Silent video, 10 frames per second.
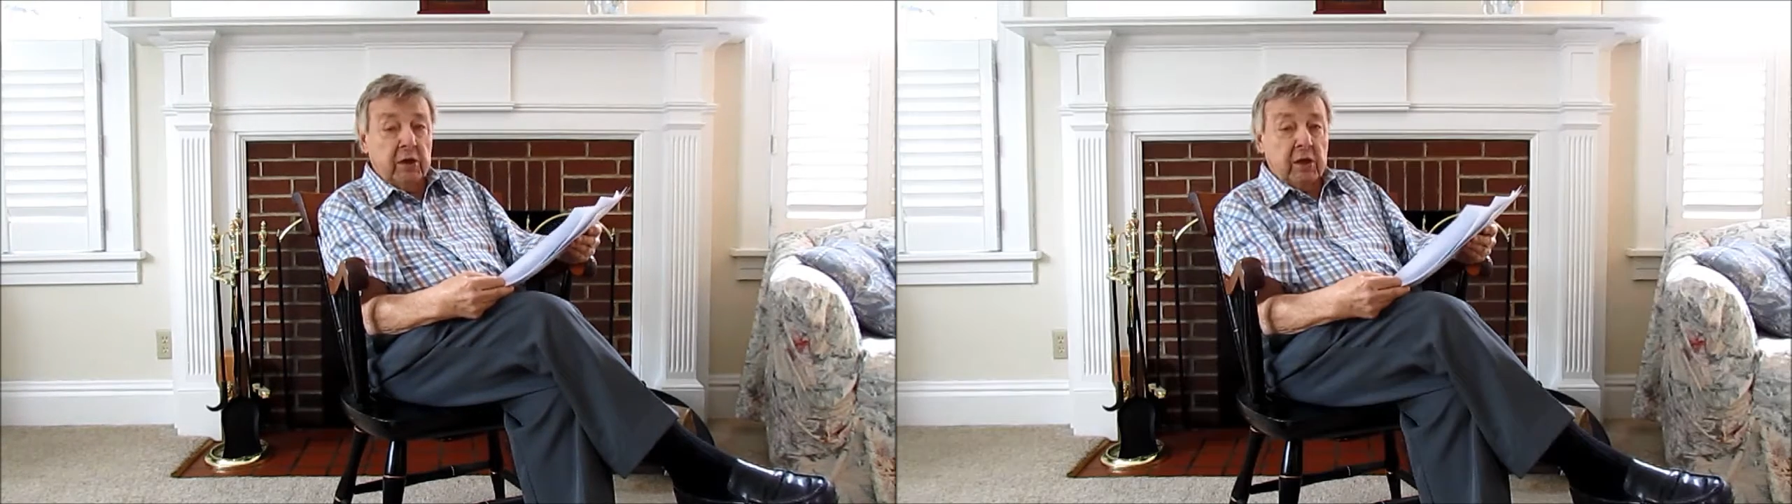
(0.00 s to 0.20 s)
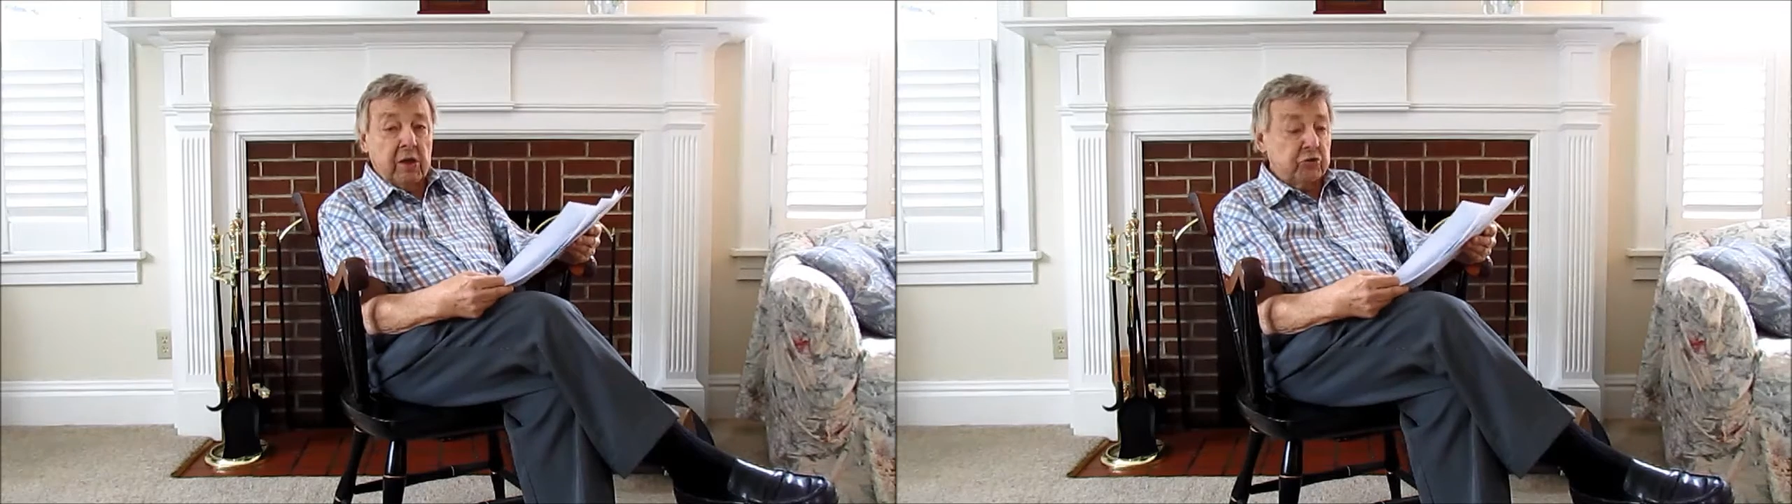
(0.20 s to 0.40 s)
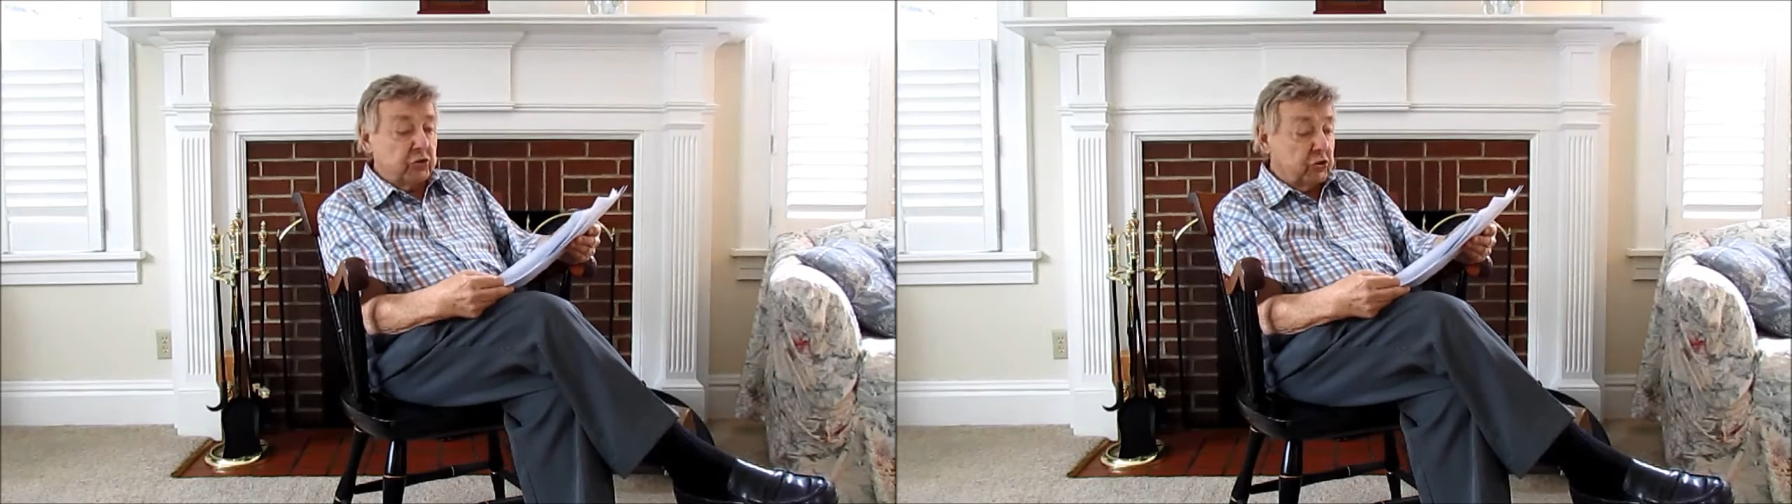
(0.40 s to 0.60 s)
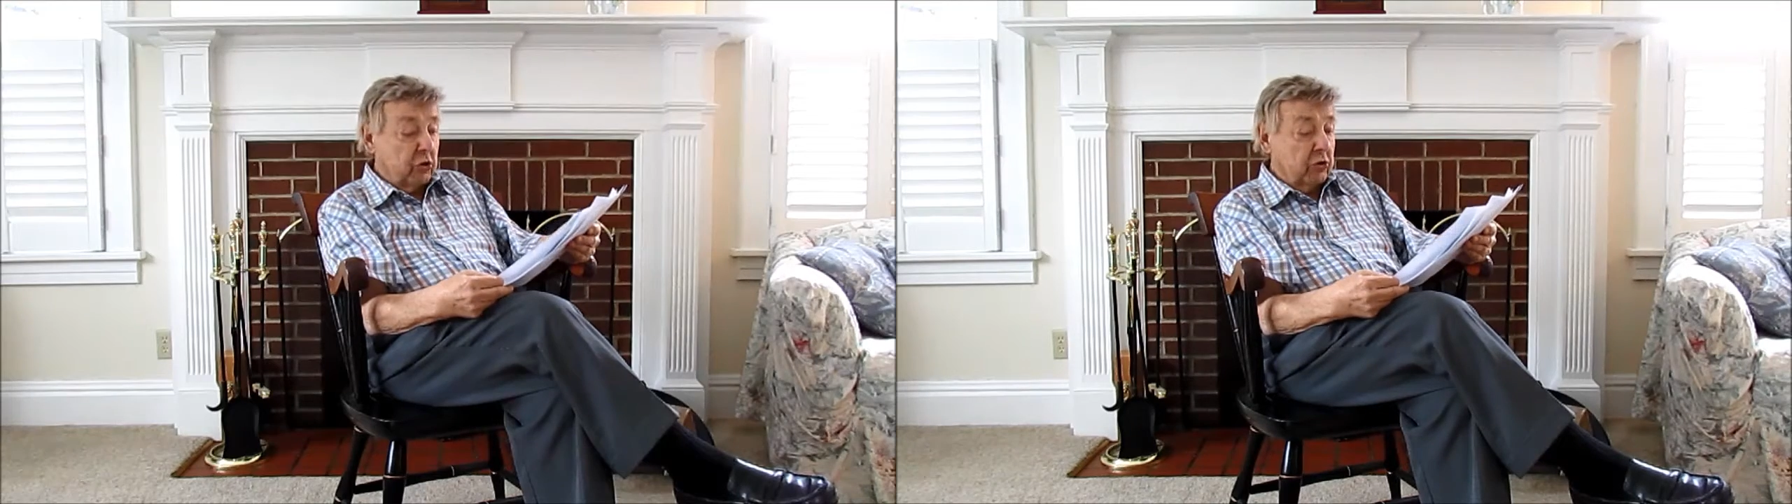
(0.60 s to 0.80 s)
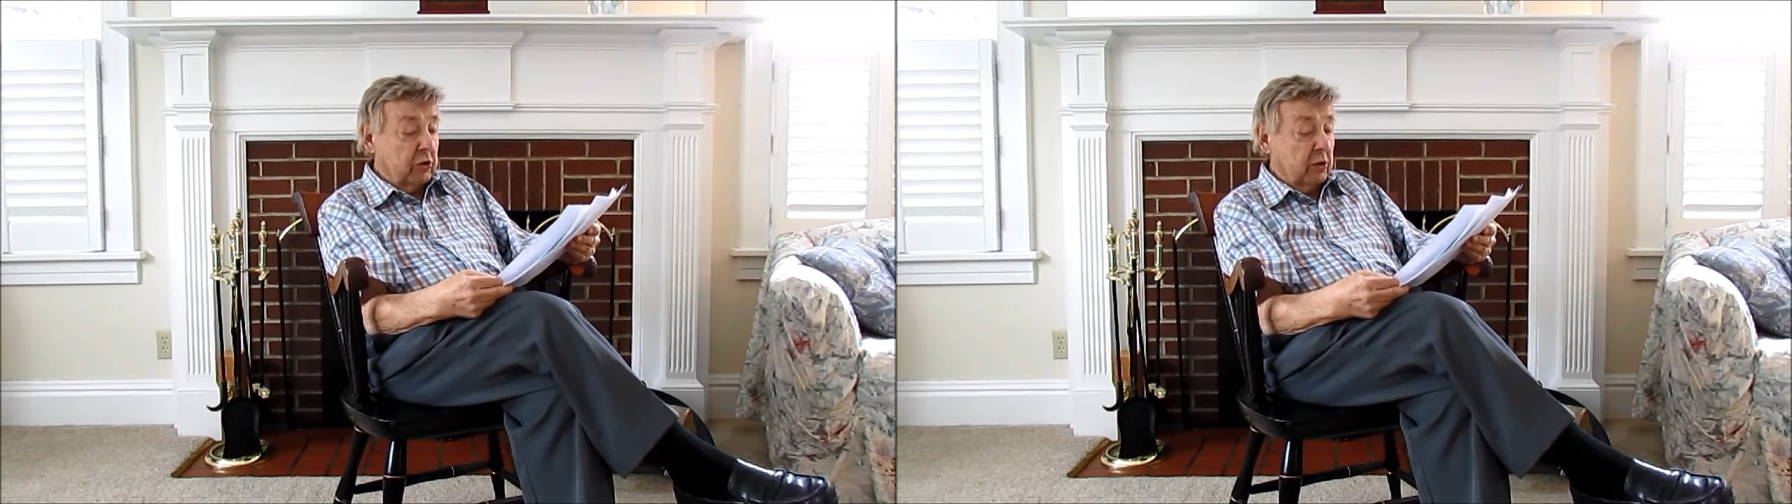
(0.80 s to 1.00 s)
and
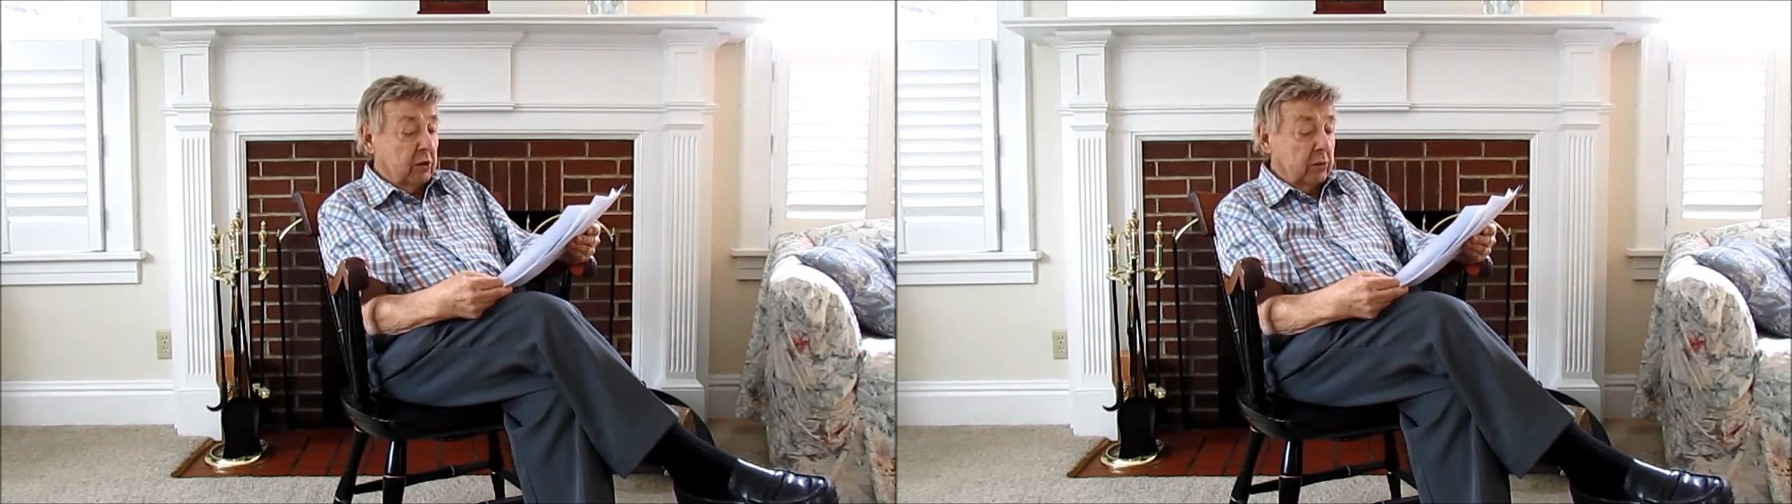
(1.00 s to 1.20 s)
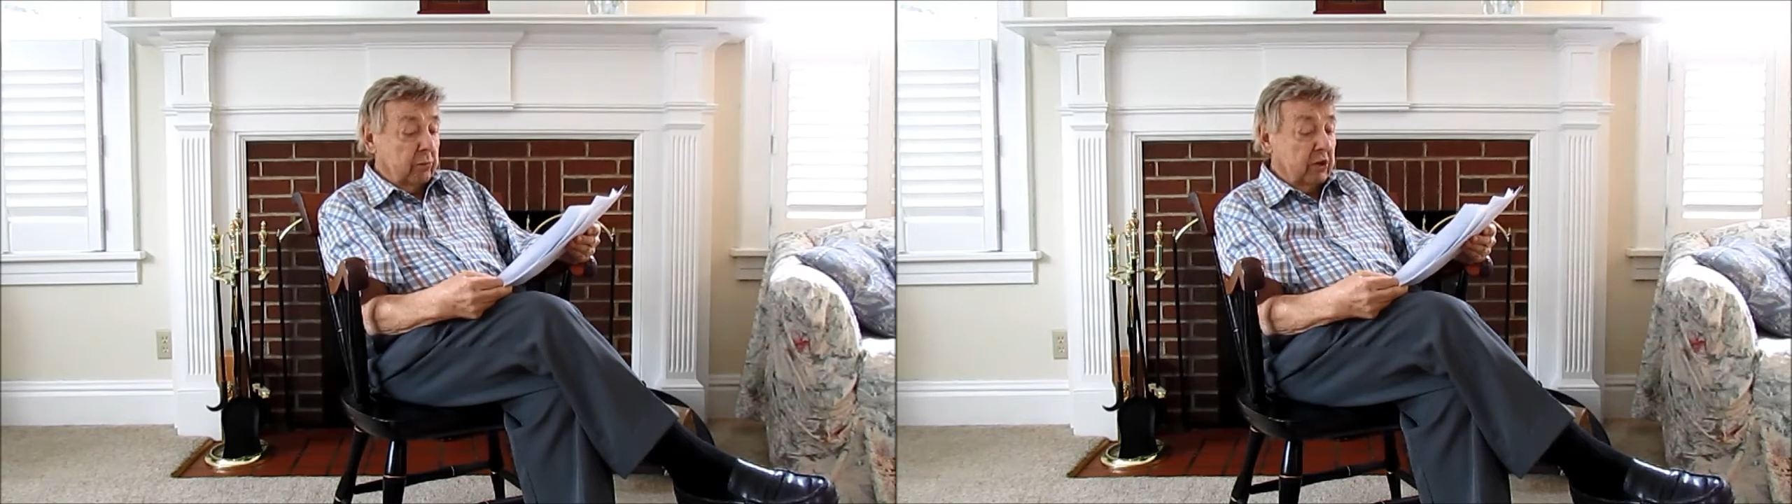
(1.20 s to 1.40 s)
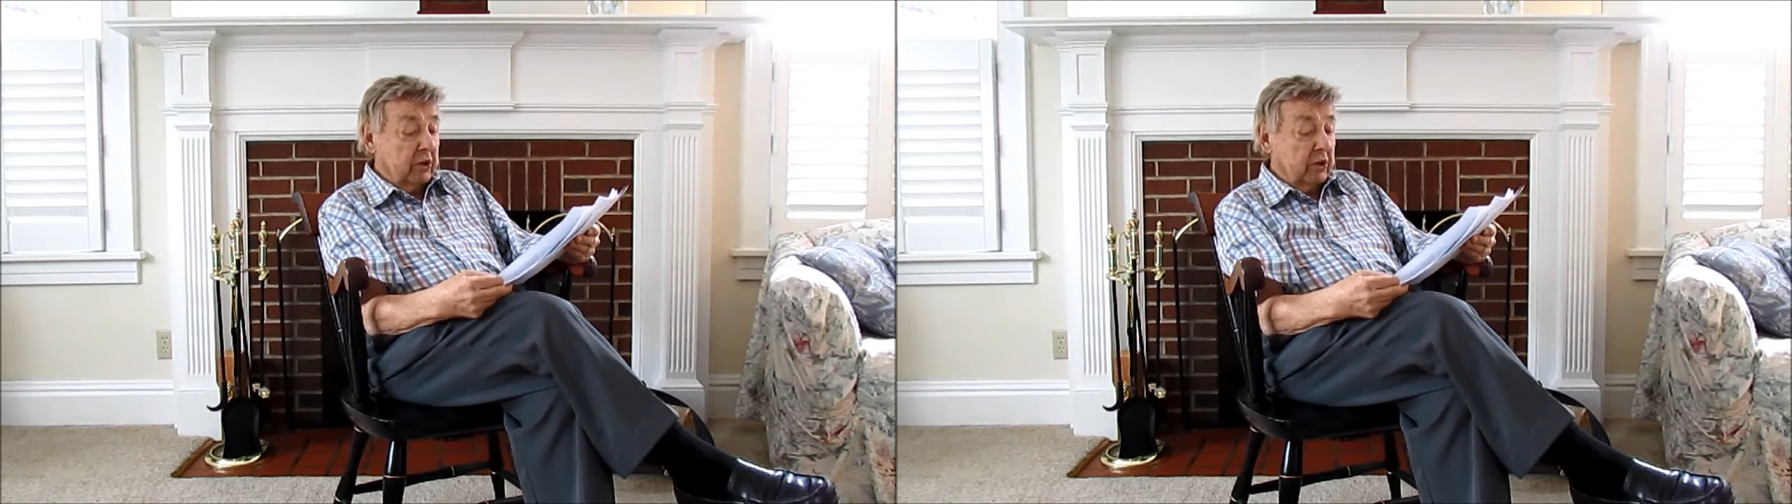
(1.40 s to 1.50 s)
should be